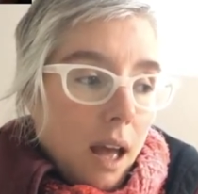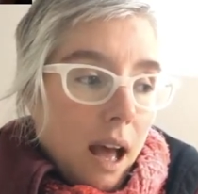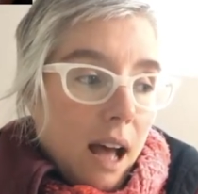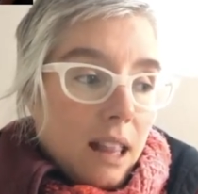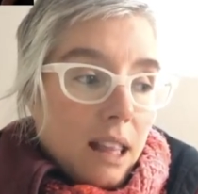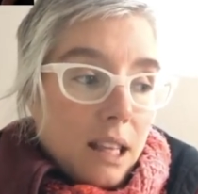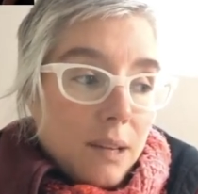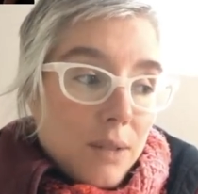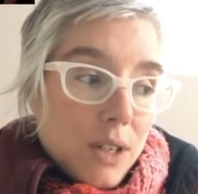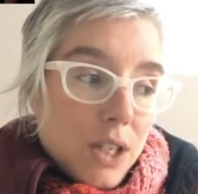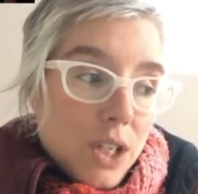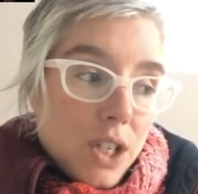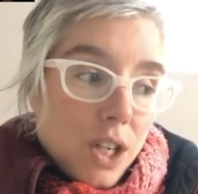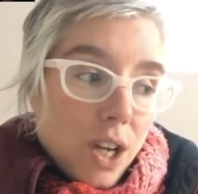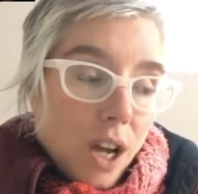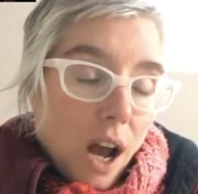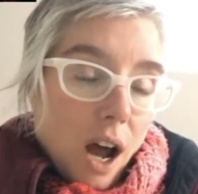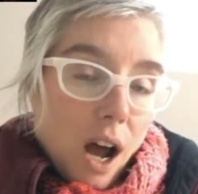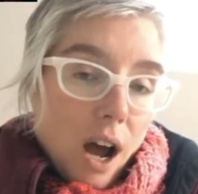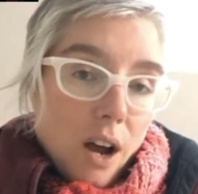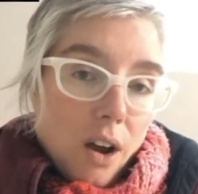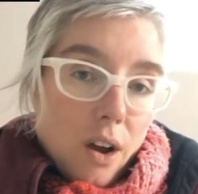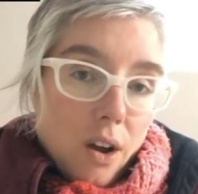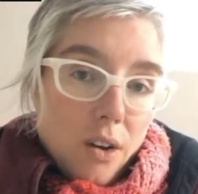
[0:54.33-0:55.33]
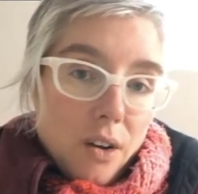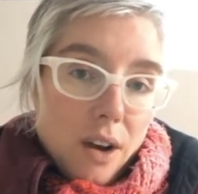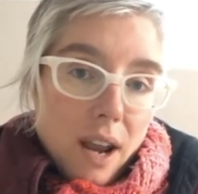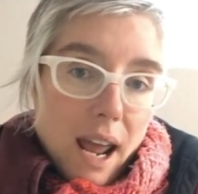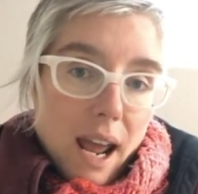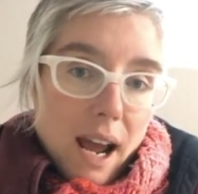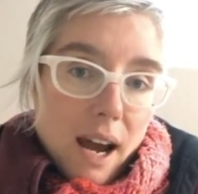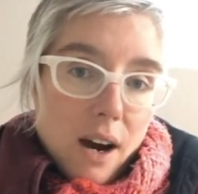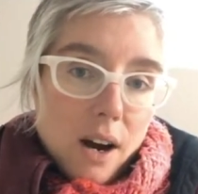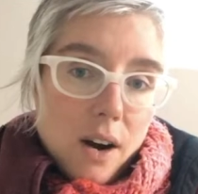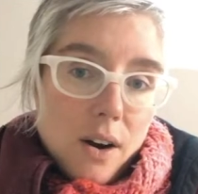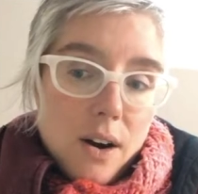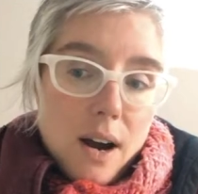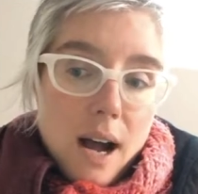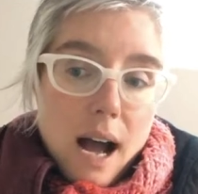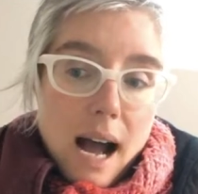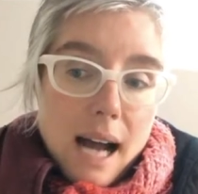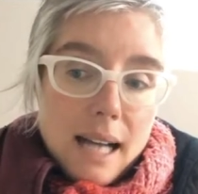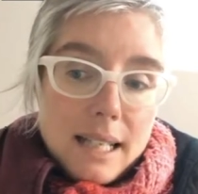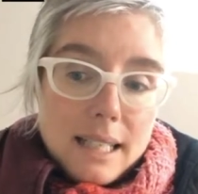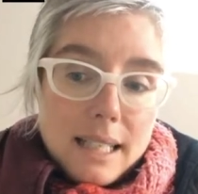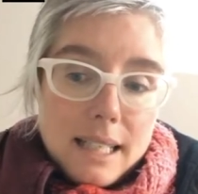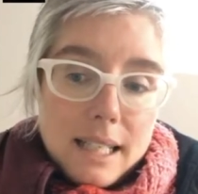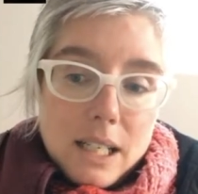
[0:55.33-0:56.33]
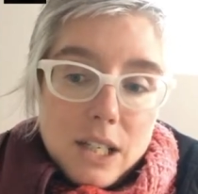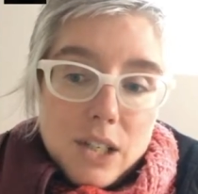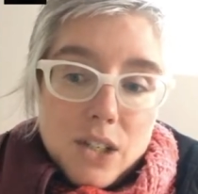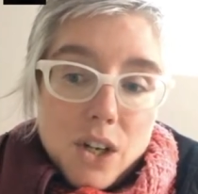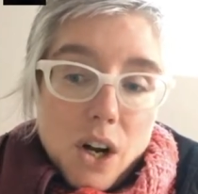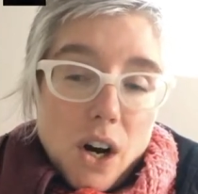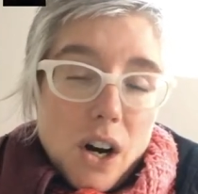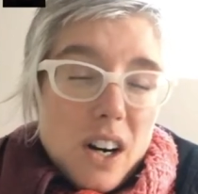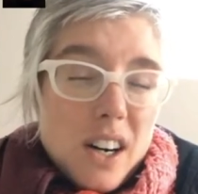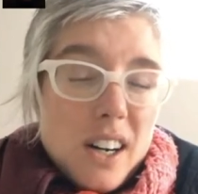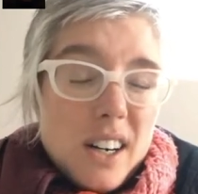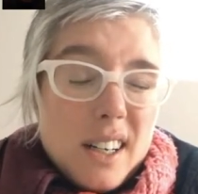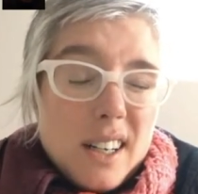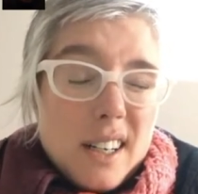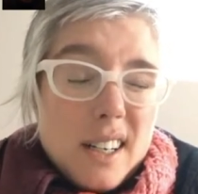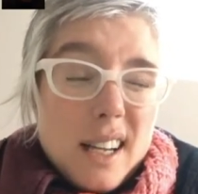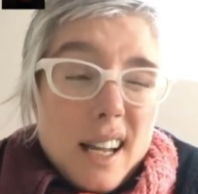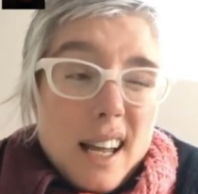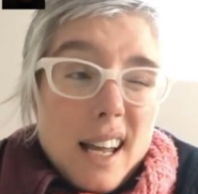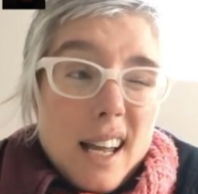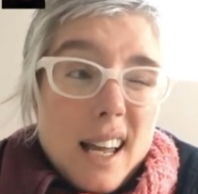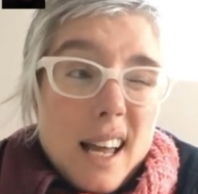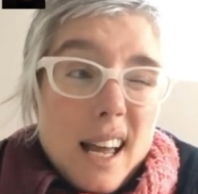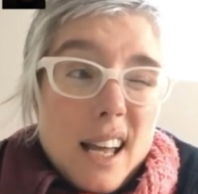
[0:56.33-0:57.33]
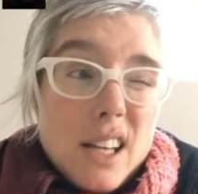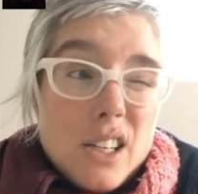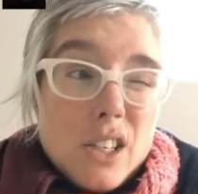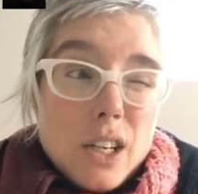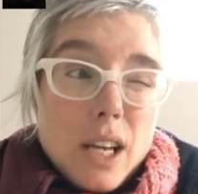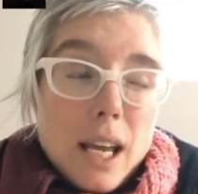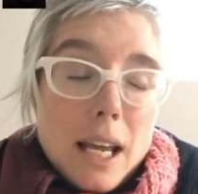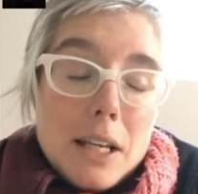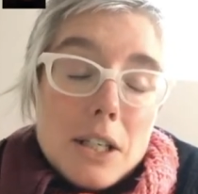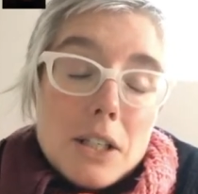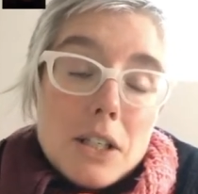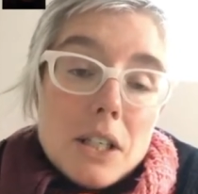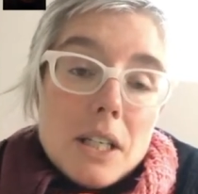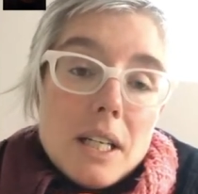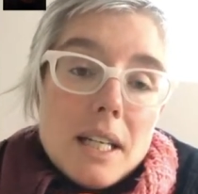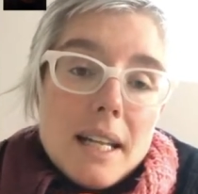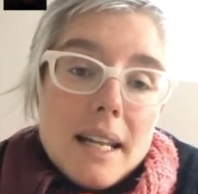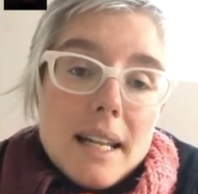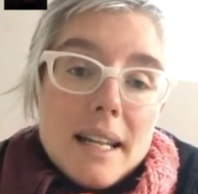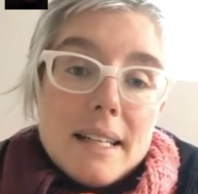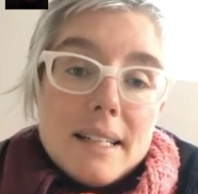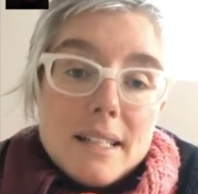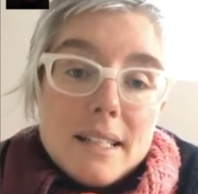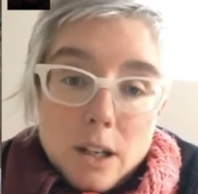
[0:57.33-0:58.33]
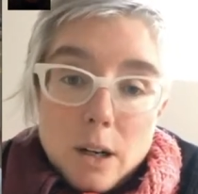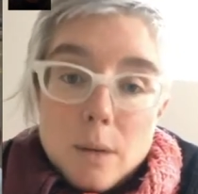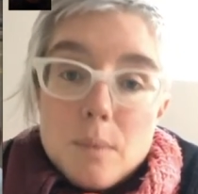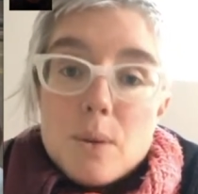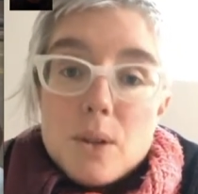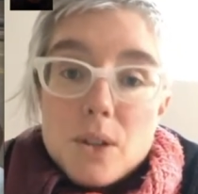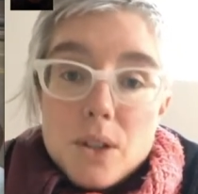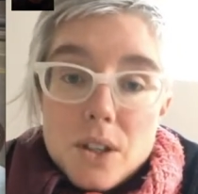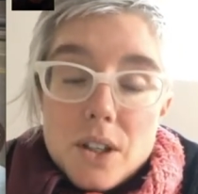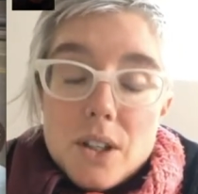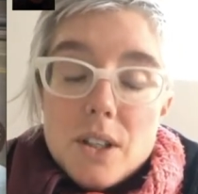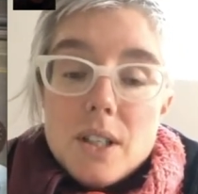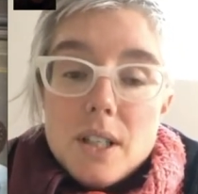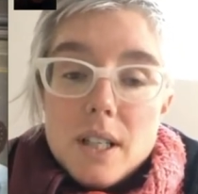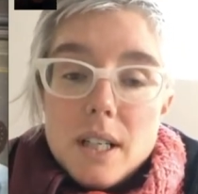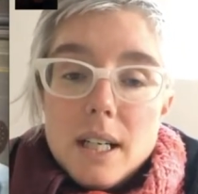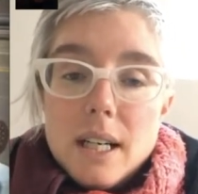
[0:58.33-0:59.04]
I live in Chicago now. I teach art education and sculpture,